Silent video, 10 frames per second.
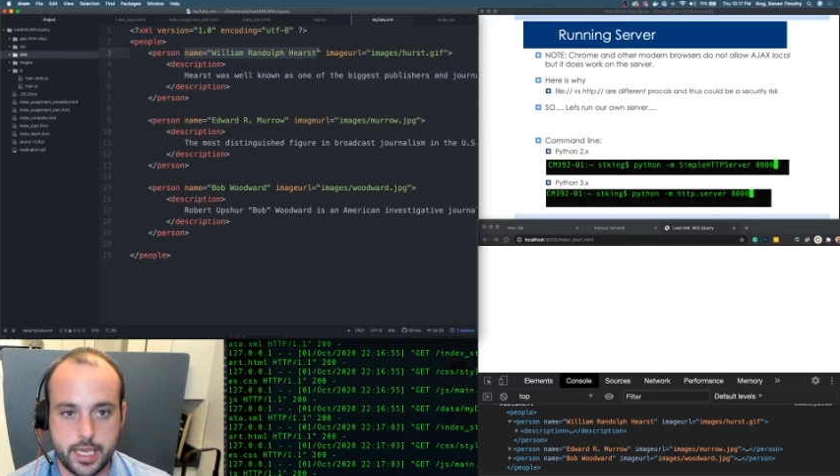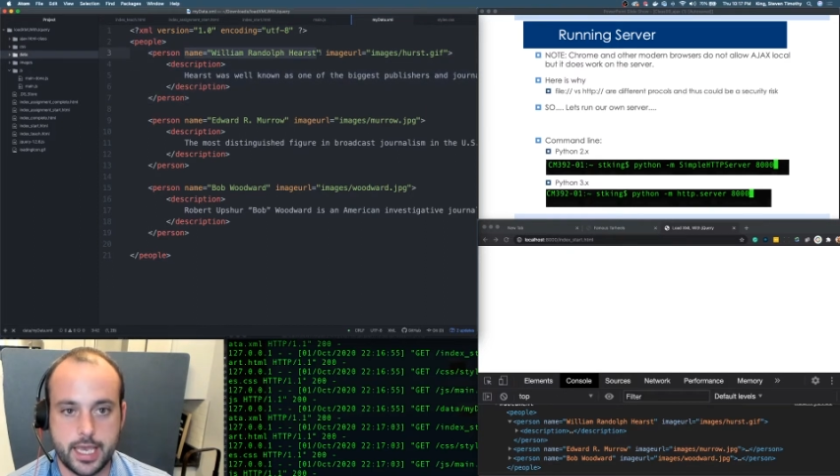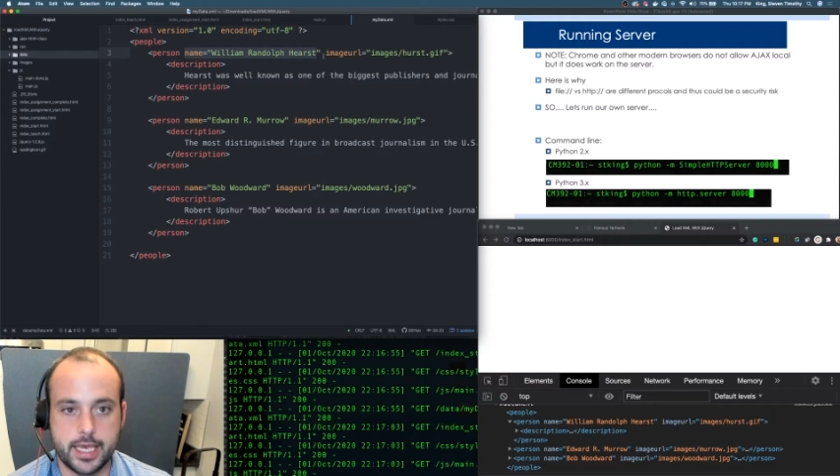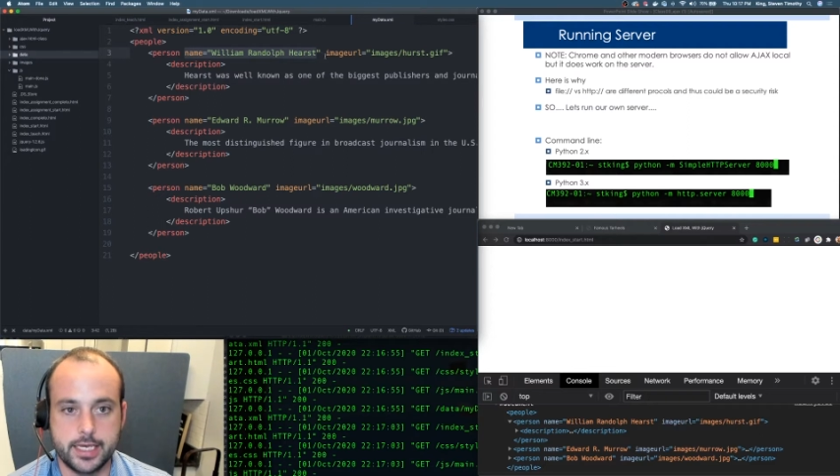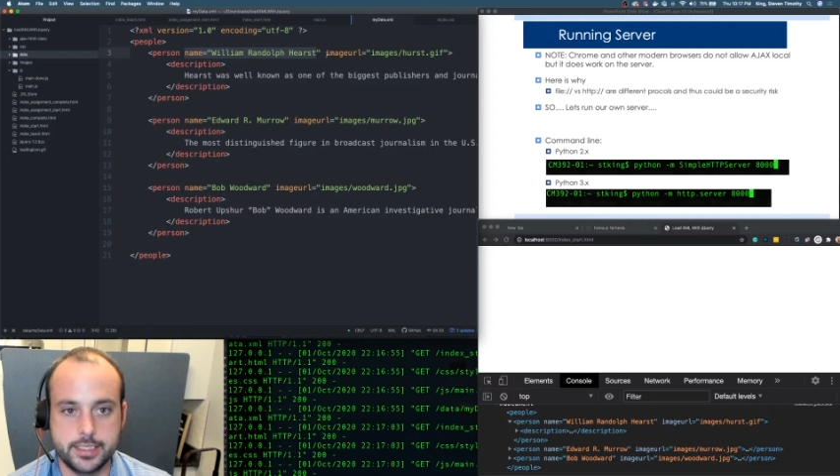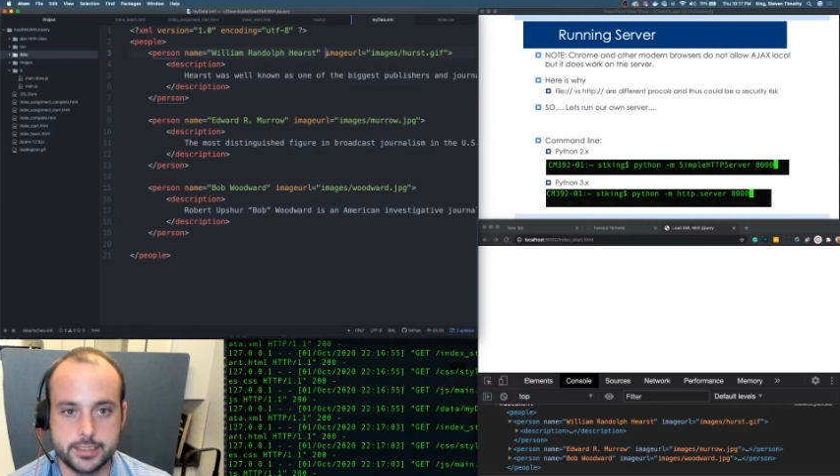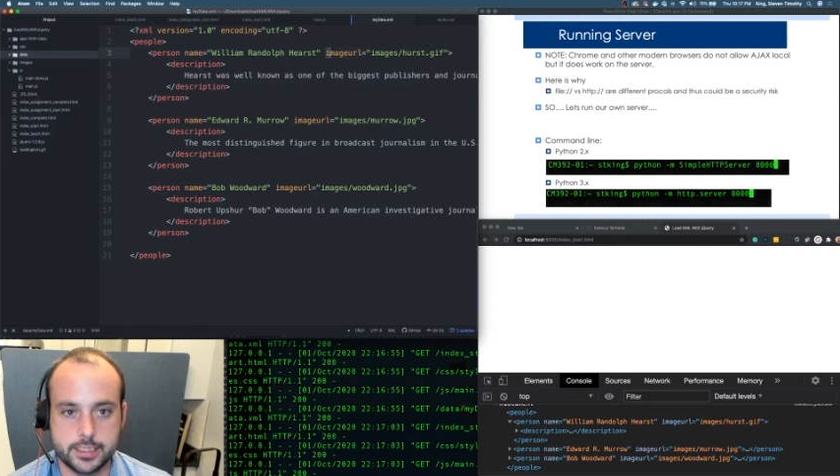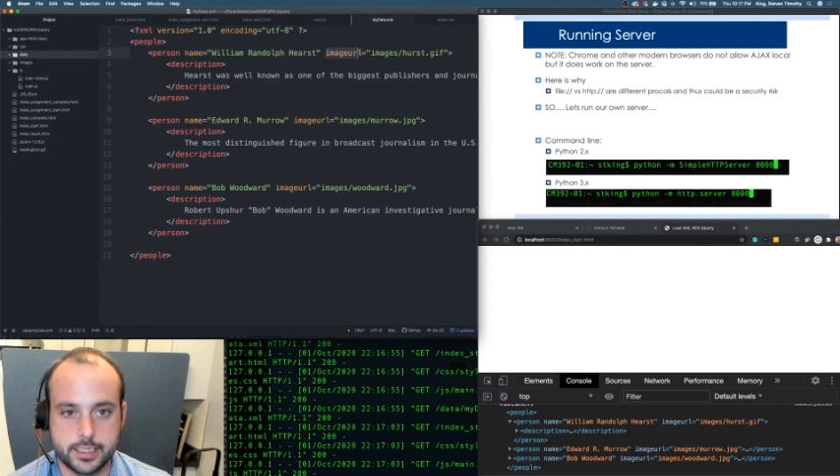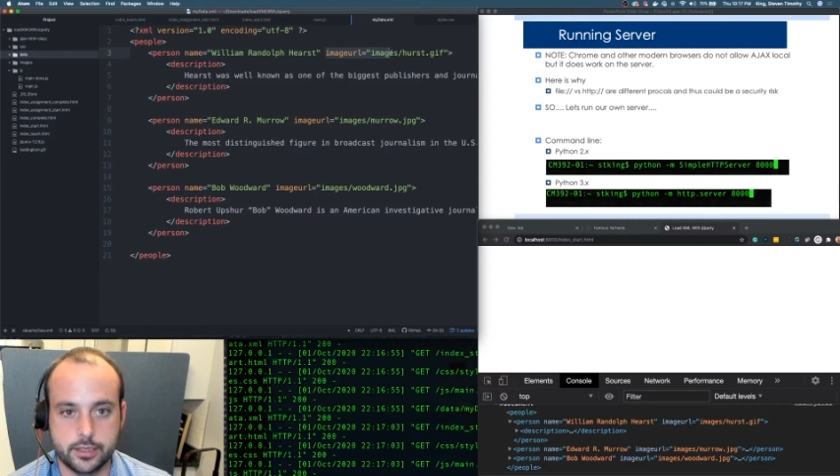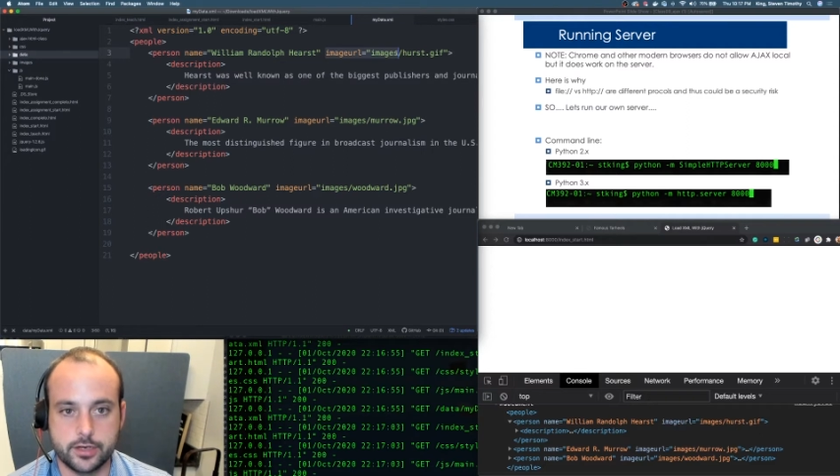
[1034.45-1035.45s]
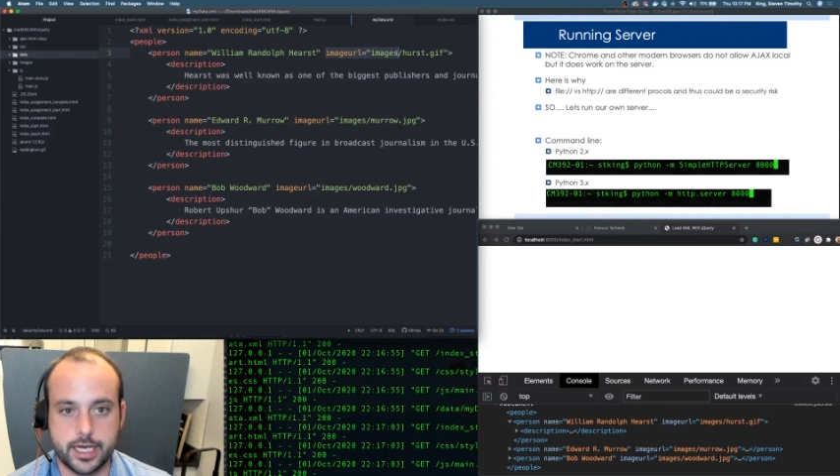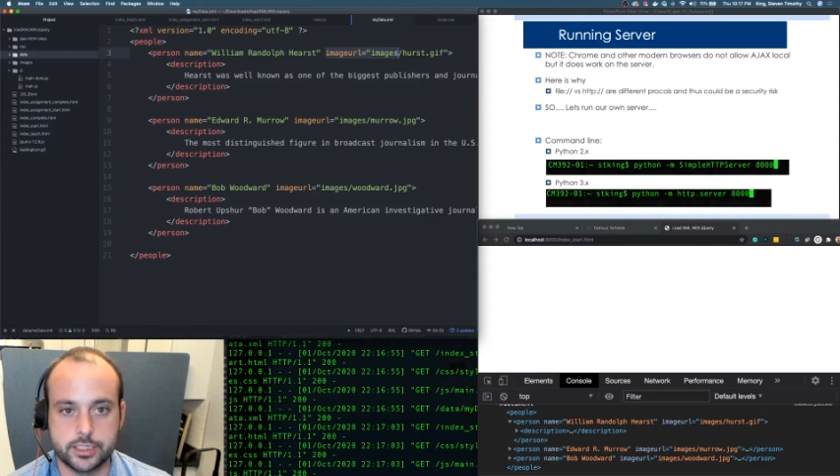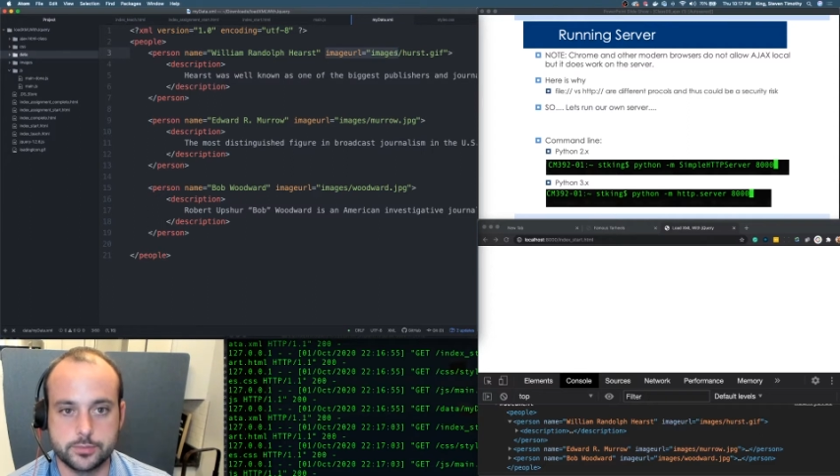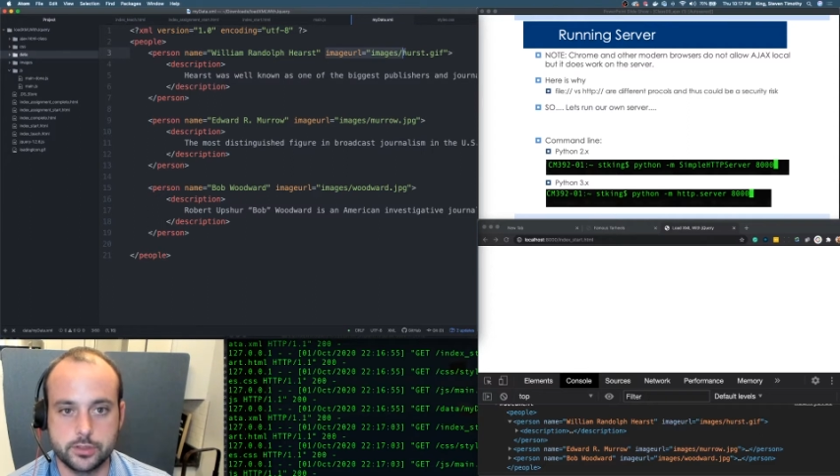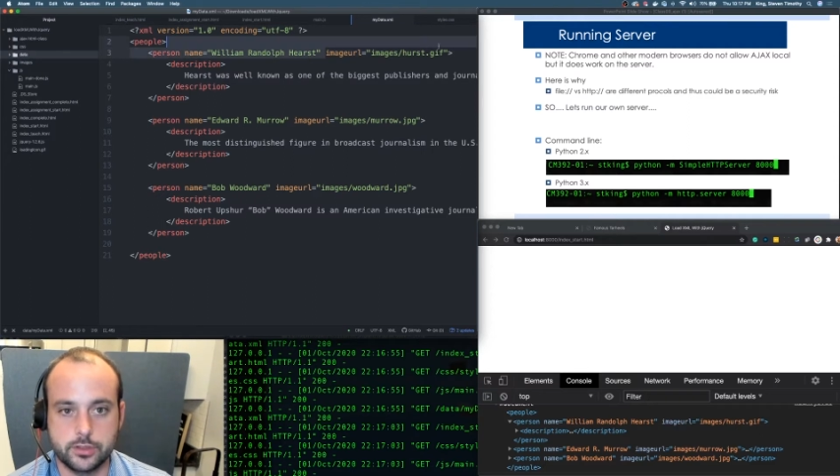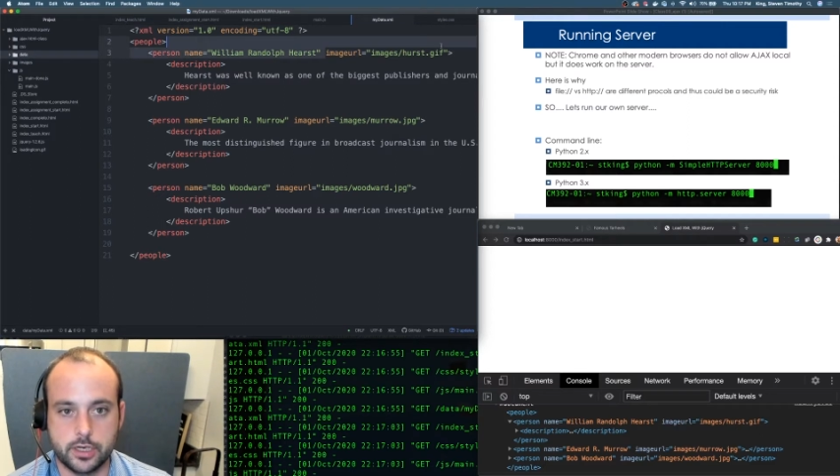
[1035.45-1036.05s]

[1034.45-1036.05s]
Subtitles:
and another attribute